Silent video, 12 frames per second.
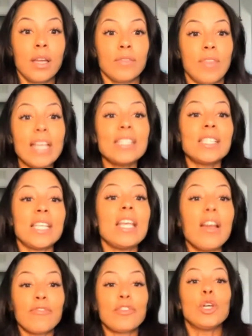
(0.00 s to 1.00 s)
They see
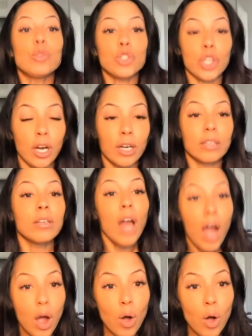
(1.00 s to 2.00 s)
a future.
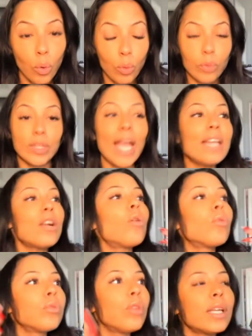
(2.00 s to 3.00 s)
No, they
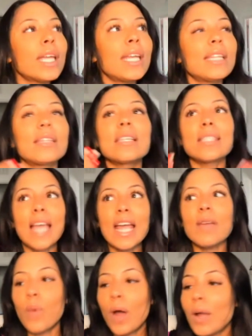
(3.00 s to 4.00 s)
don't look at it the
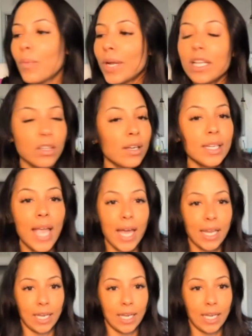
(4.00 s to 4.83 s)
same way we look at